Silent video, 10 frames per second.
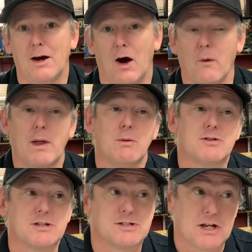Oh, that
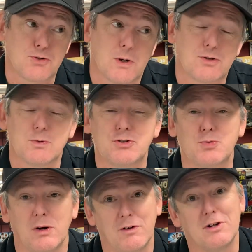was the Sage Quest was
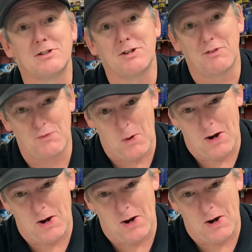1,274.